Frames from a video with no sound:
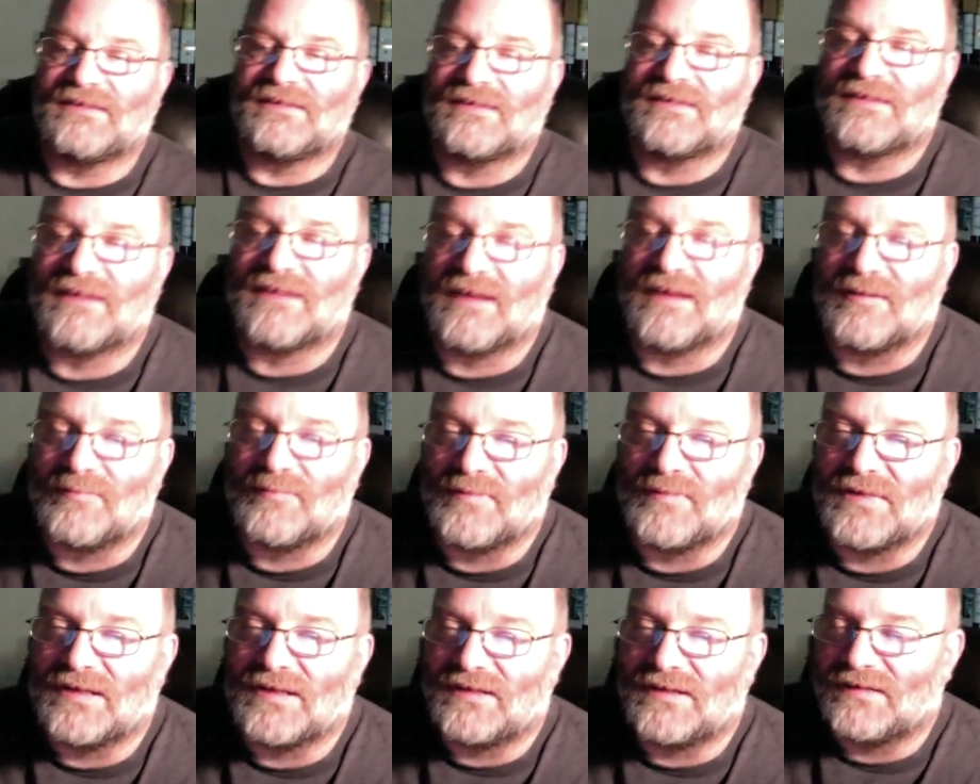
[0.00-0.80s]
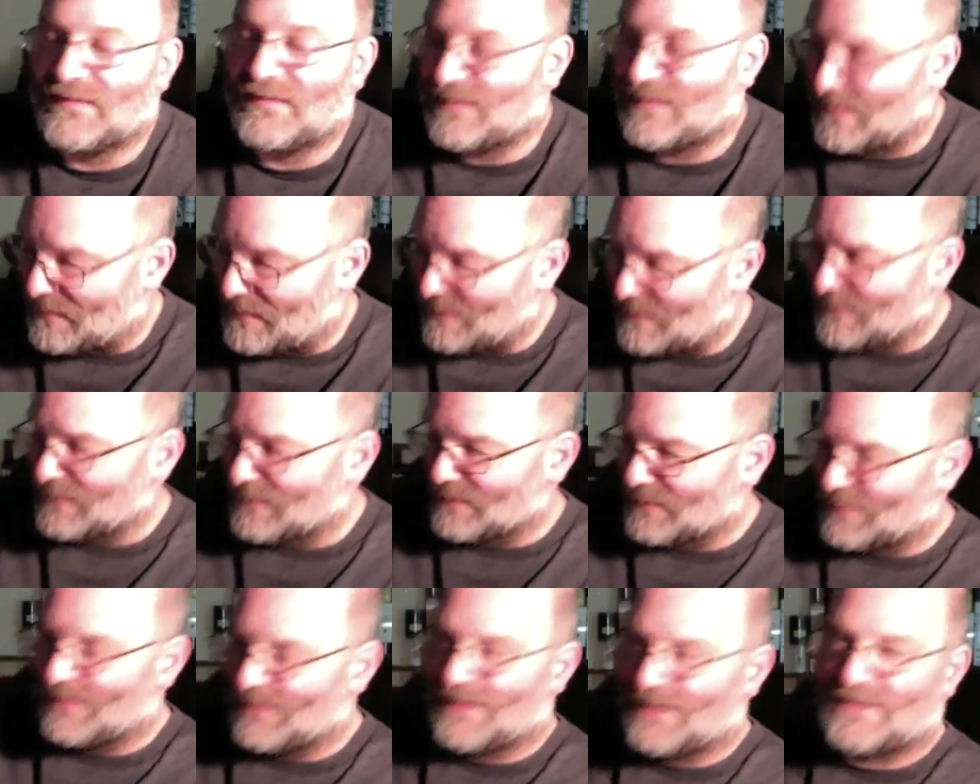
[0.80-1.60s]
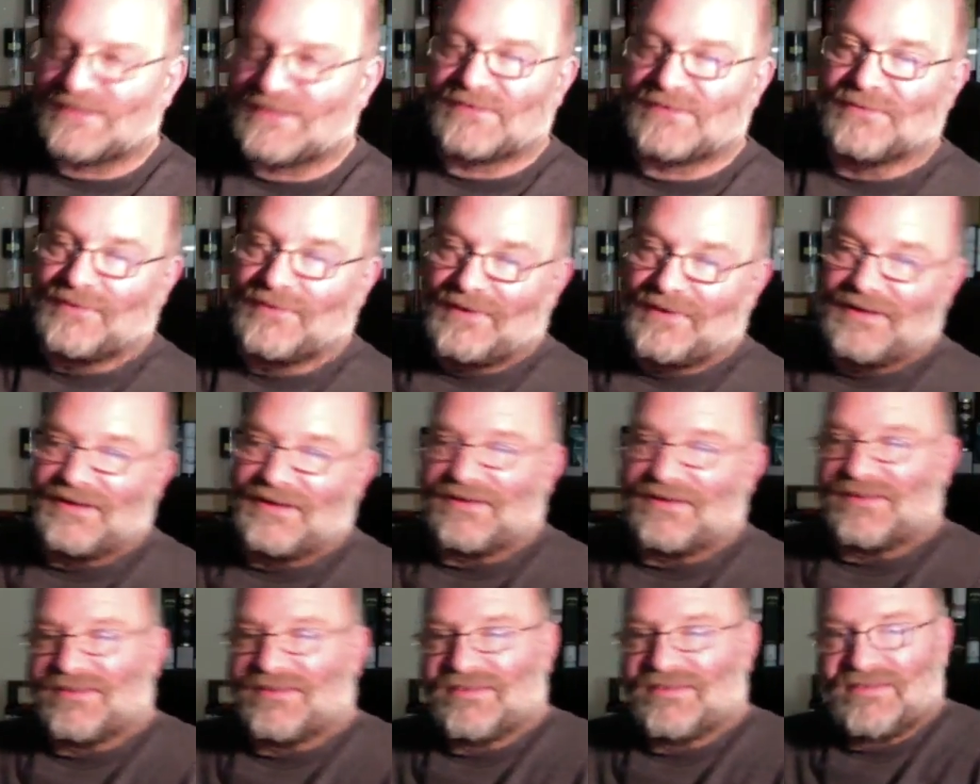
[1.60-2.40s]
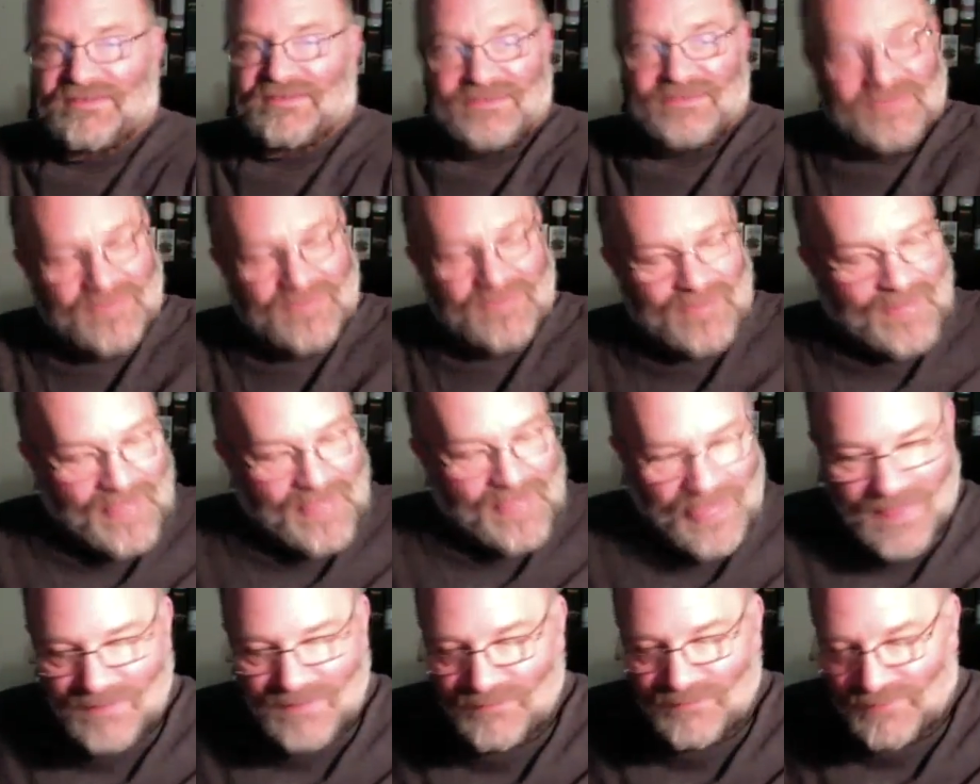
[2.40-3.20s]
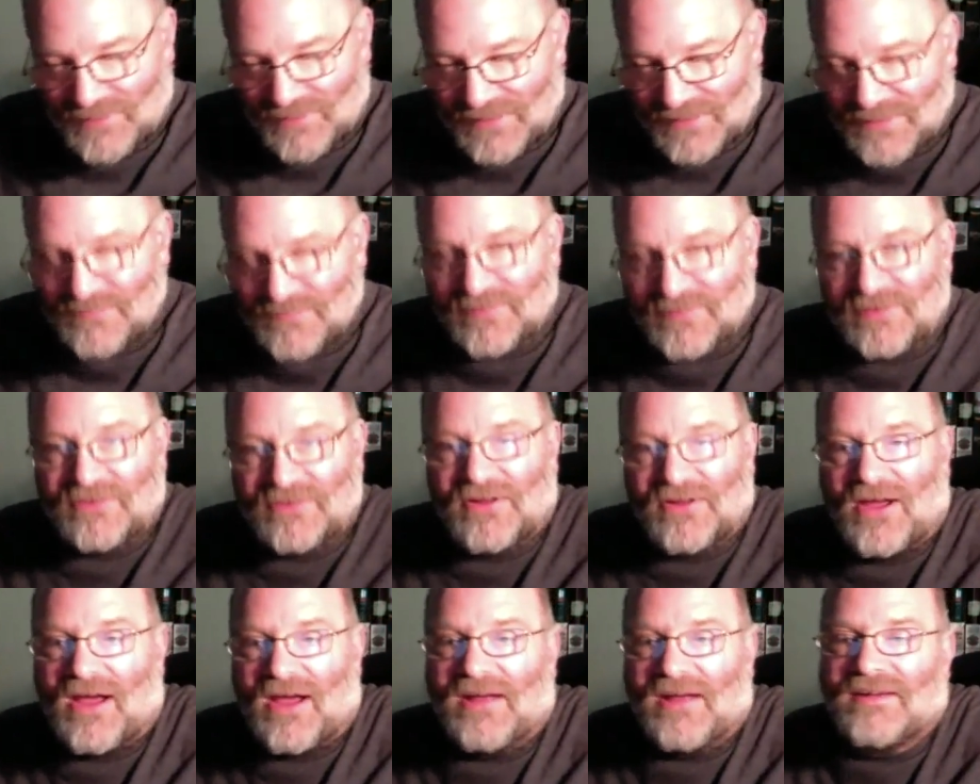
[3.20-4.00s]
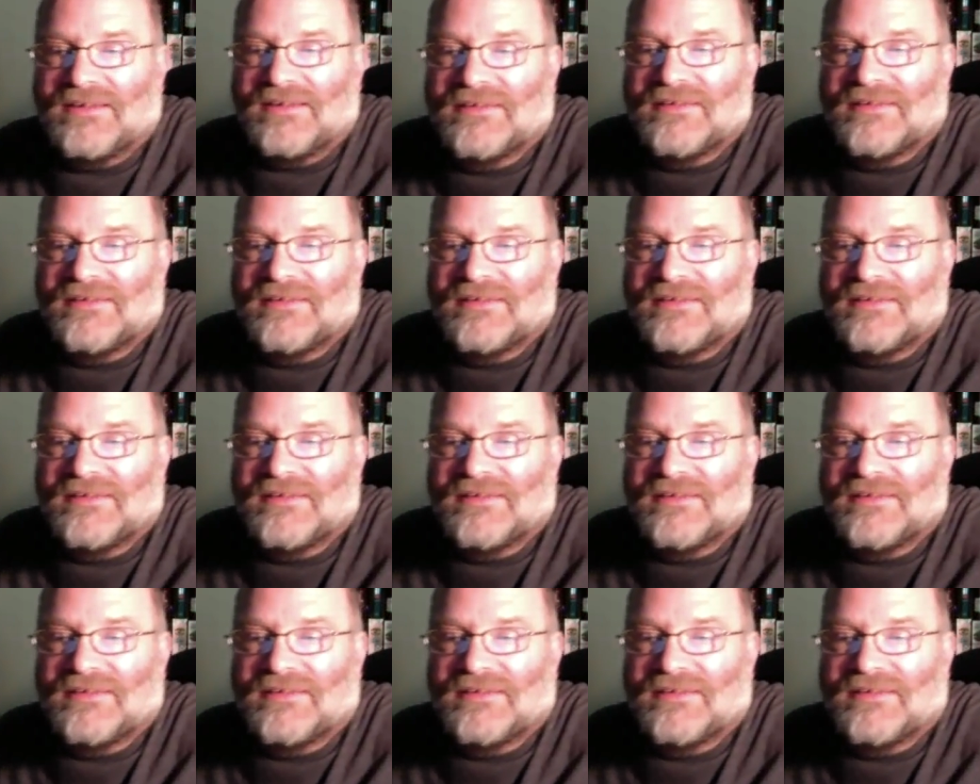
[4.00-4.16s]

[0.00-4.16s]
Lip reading: to get me another glass of water, believe it or not.